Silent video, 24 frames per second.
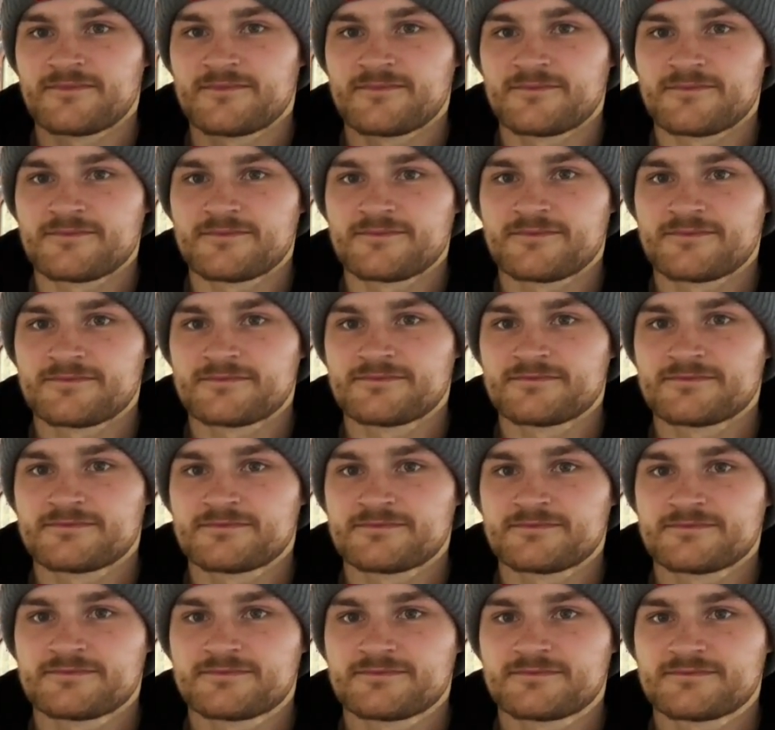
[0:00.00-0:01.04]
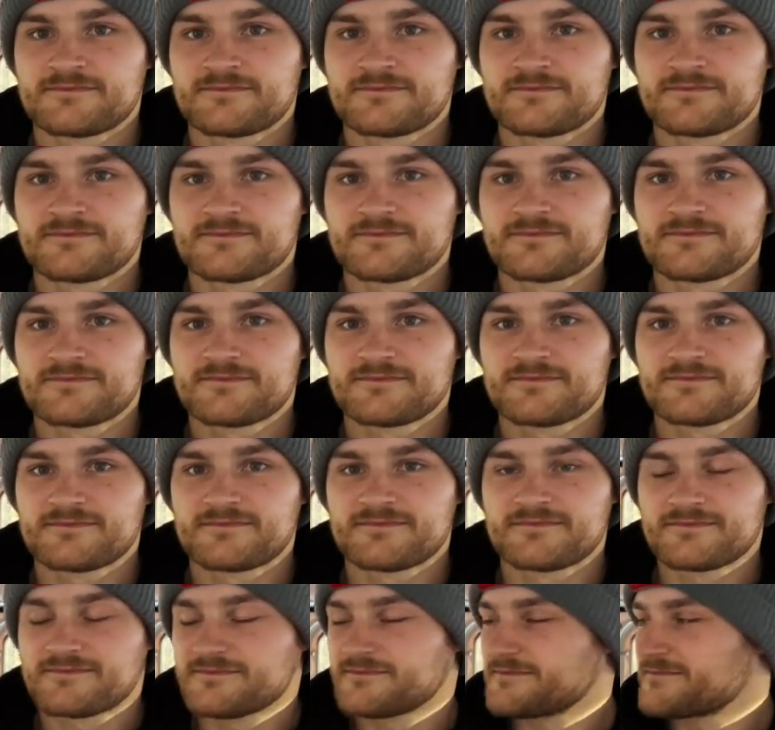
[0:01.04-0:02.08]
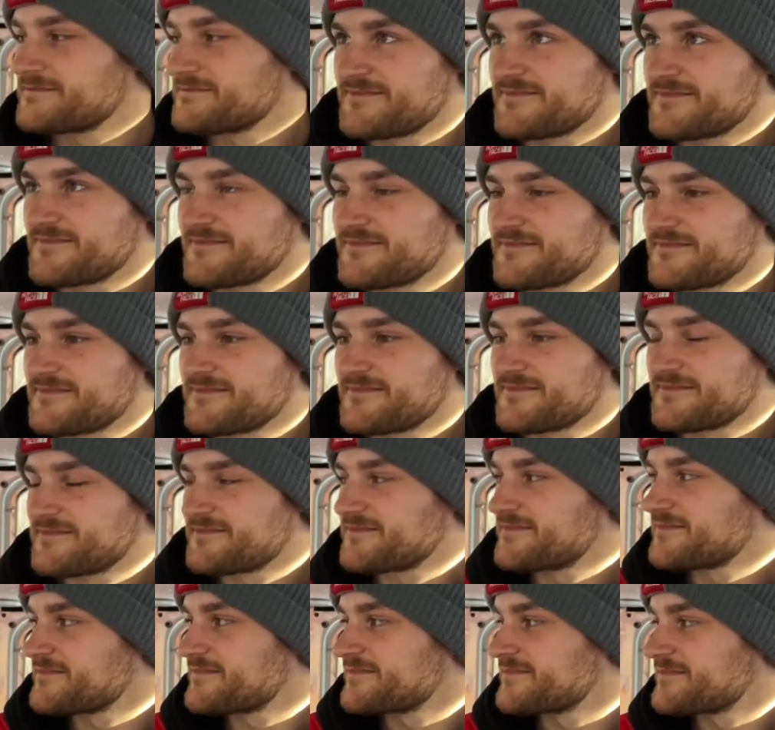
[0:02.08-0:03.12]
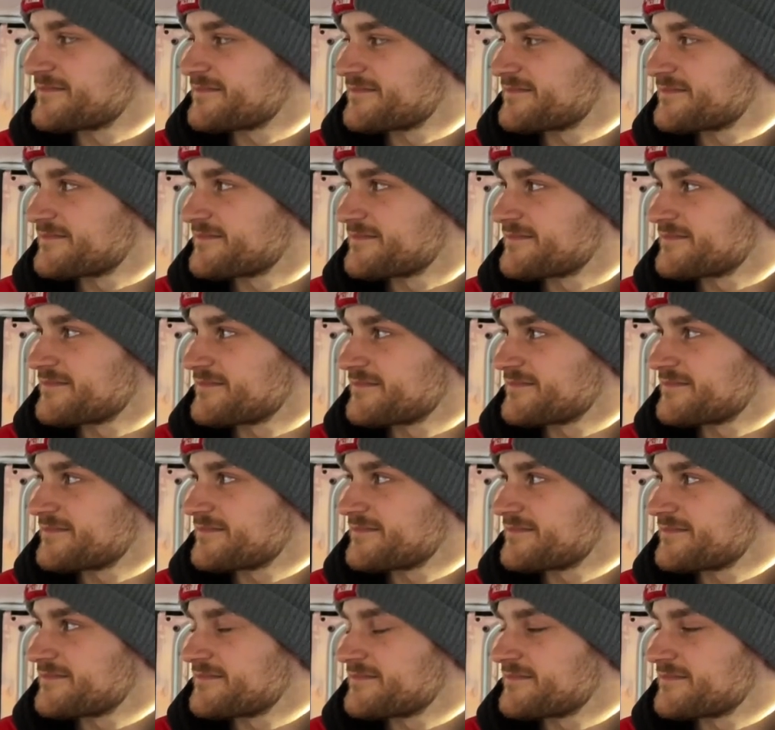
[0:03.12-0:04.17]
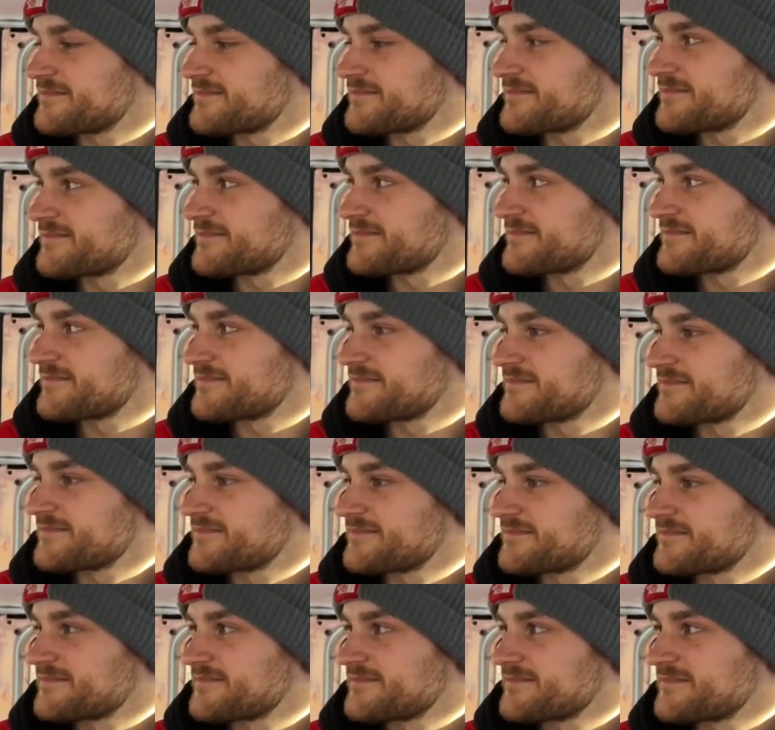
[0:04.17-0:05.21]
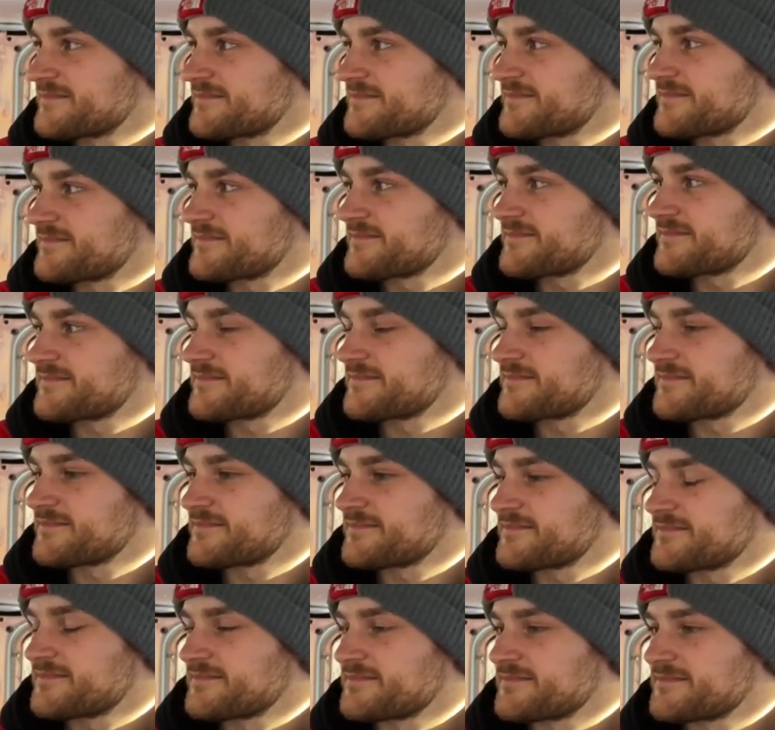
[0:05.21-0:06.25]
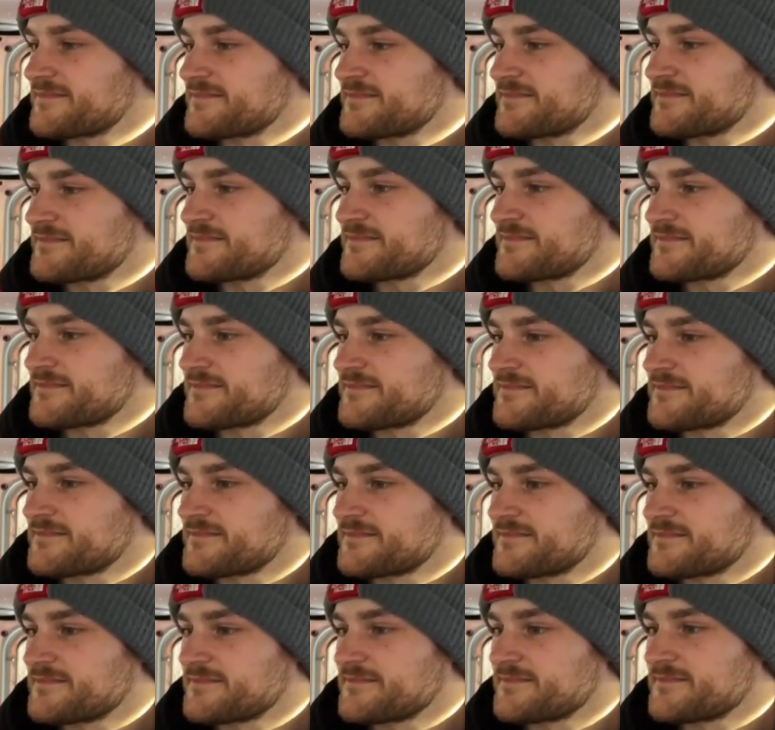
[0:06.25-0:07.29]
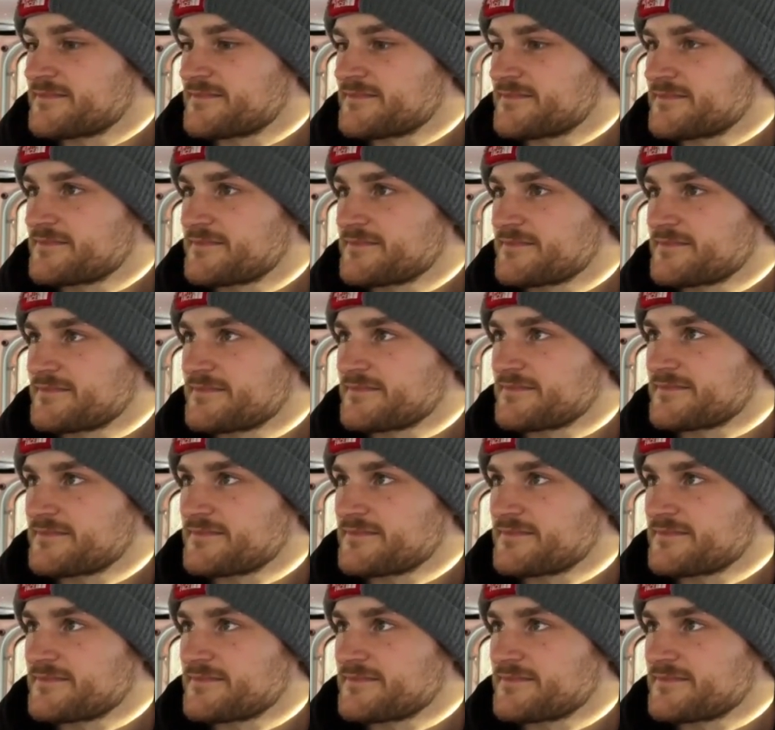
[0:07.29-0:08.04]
No words are spoken by the person on screen.